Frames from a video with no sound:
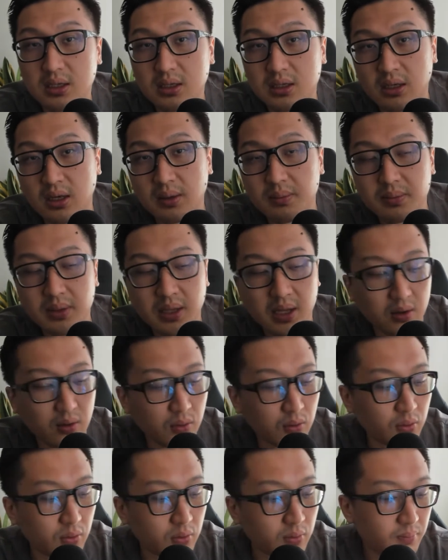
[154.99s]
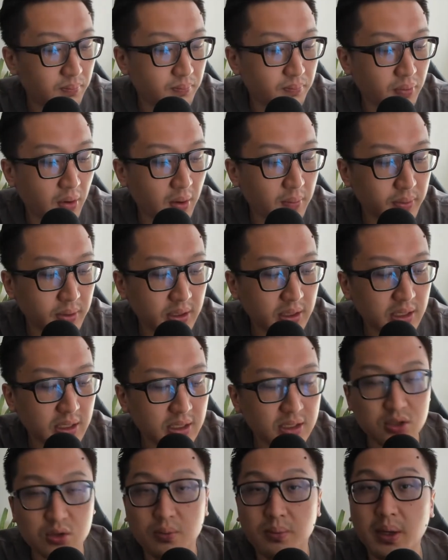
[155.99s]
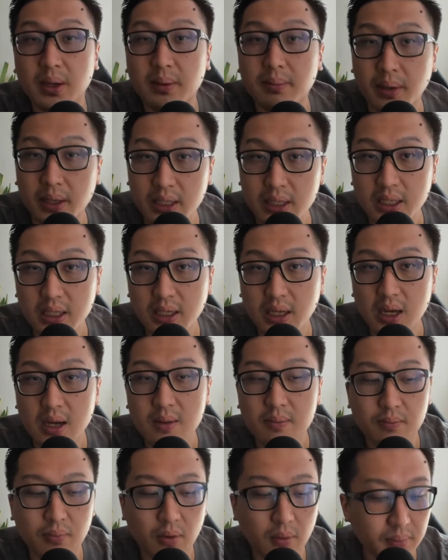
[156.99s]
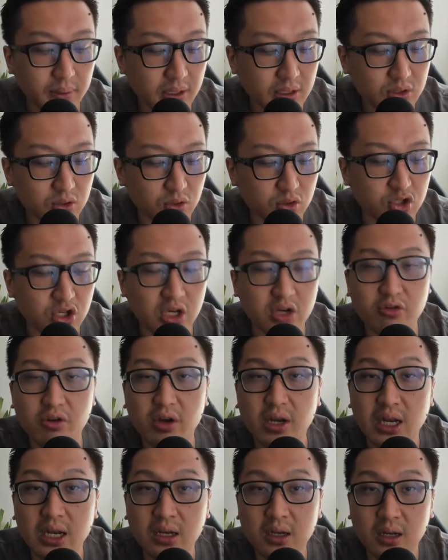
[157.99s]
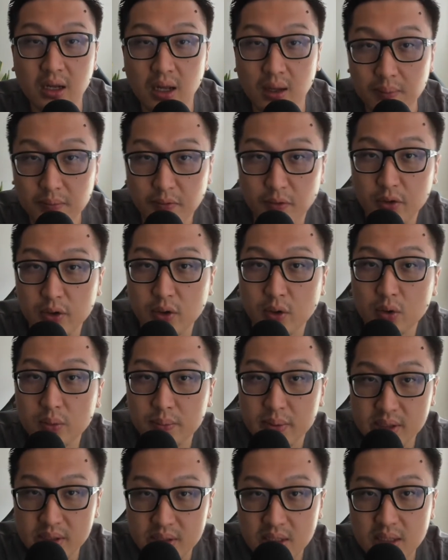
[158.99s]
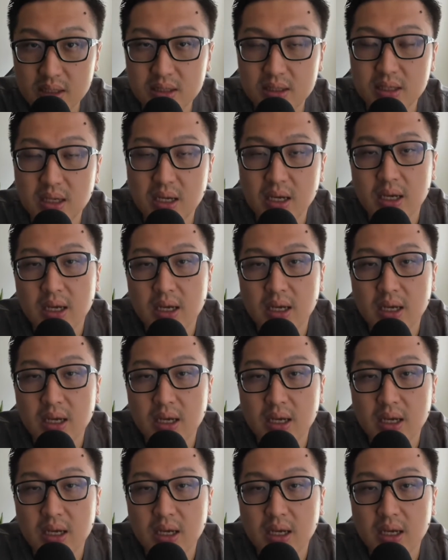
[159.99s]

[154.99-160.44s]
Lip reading: their own properties to make money, properties to generate income for the whole business.